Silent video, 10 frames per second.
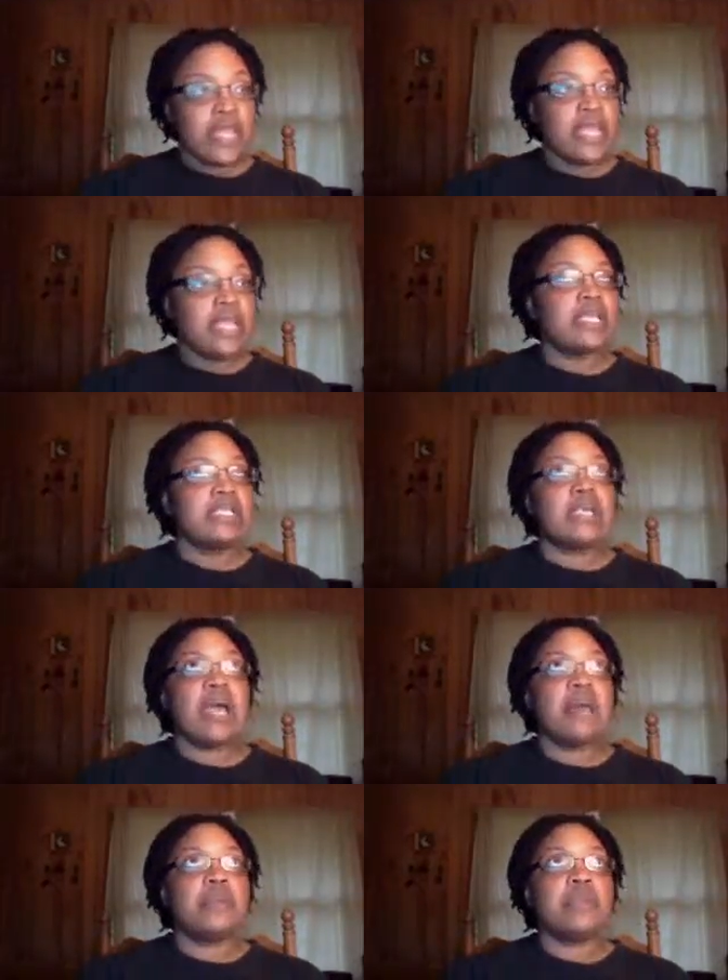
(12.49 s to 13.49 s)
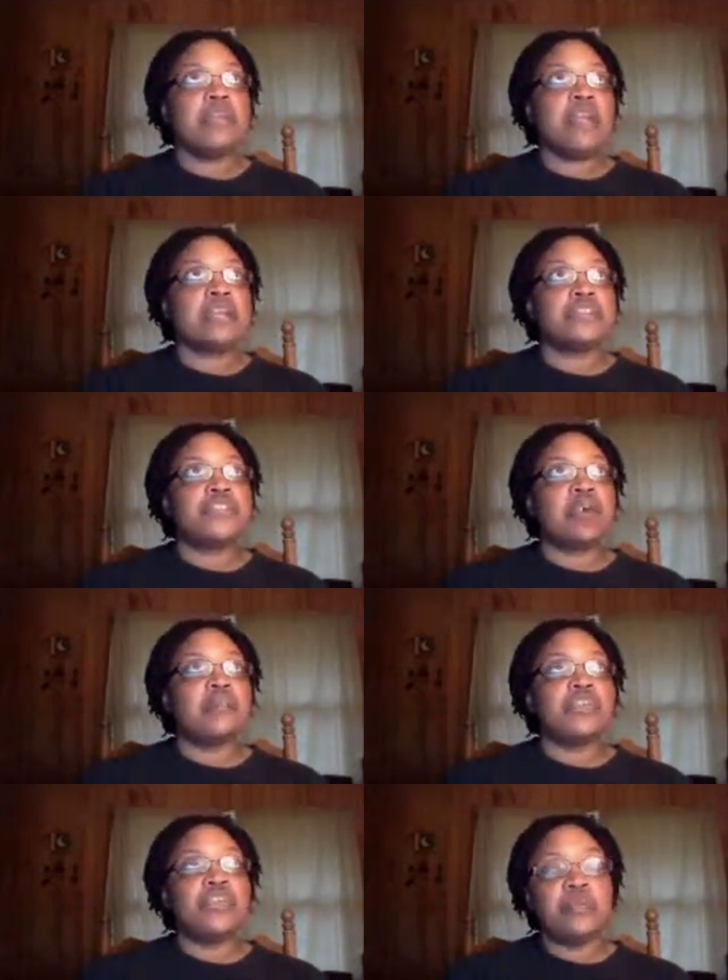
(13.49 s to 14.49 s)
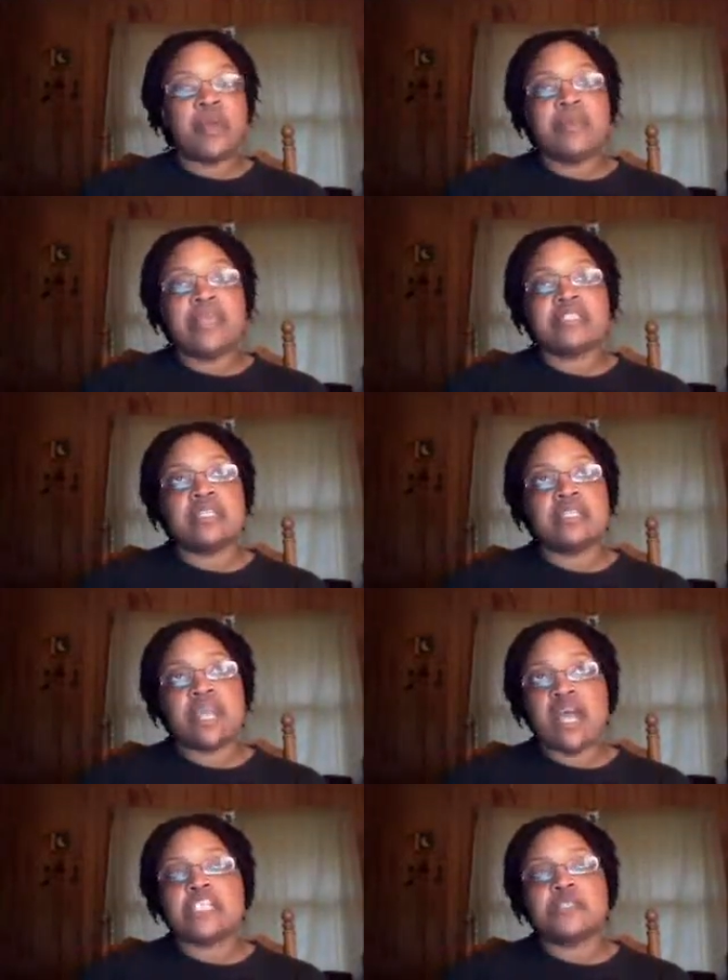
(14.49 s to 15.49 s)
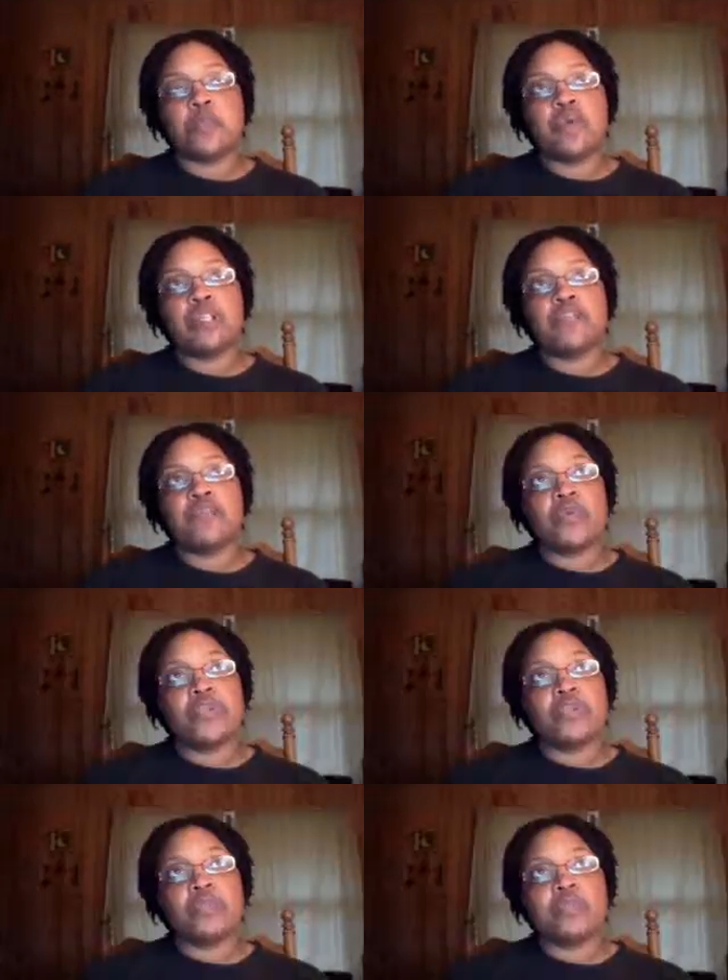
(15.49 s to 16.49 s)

and I'm going to be honest with y'all, I'm going to do my best to not spoil it for you,